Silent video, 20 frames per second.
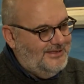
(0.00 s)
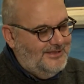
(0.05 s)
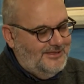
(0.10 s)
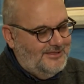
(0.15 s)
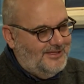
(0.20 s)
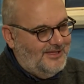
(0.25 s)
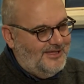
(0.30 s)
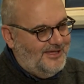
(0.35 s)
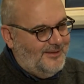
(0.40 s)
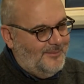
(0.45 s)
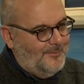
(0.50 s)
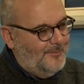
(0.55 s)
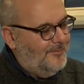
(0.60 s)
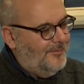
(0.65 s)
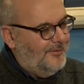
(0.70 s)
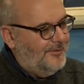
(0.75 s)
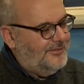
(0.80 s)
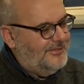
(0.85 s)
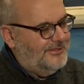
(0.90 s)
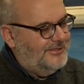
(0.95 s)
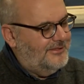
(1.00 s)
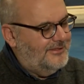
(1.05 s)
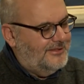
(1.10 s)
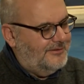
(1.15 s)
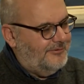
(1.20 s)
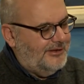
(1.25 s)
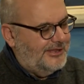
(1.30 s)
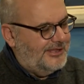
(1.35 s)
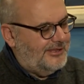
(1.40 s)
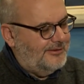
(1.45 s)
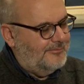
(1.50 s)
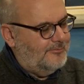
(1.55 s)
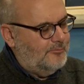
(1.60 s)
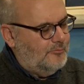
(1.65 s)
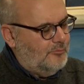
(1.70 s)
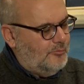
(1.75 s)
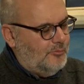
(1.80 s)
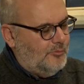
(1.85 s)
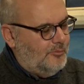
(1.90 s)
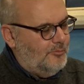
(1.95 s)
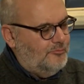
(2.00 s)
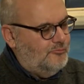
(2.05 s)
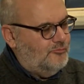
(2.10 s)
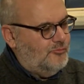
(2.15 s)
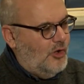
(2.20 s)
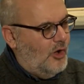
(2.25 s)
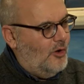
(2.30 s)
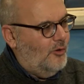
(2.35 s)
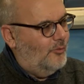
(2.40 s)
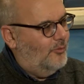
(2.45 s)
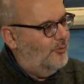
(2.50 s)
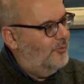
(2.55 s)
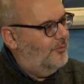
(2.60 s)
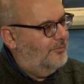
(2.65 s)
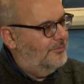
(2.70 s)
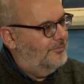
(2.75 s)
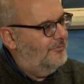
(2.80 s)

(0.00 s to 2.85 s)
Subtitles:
there is no